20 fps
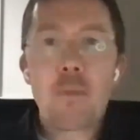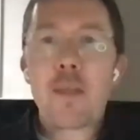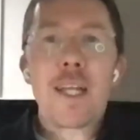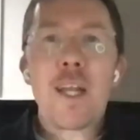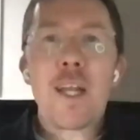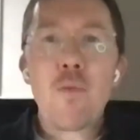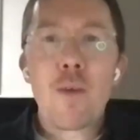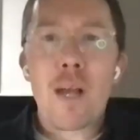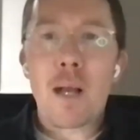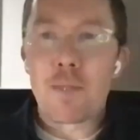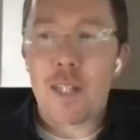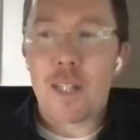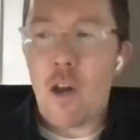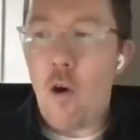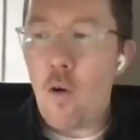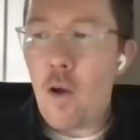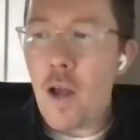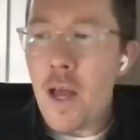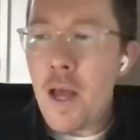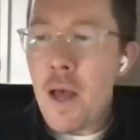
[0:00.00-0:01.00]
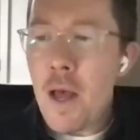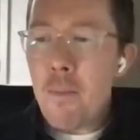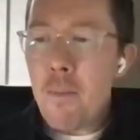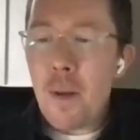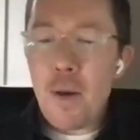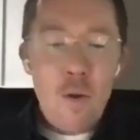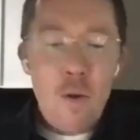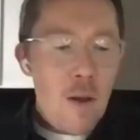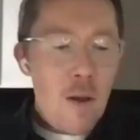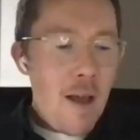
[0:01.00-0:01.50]
if something new comes along.
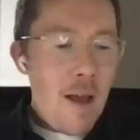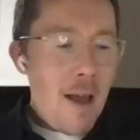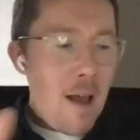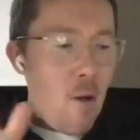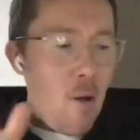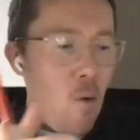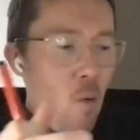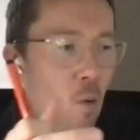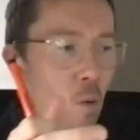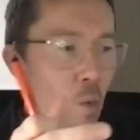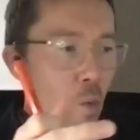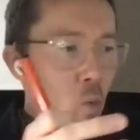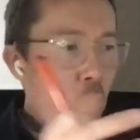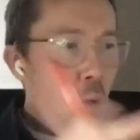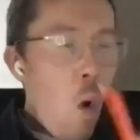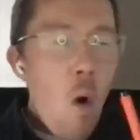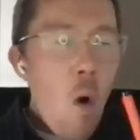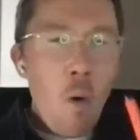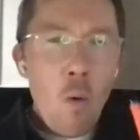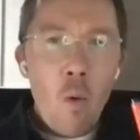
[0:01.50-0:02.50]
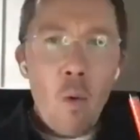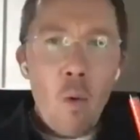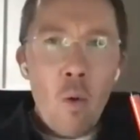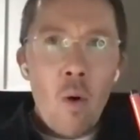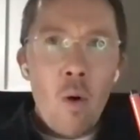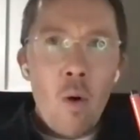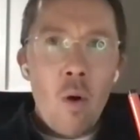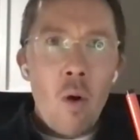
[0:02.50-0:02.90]
But what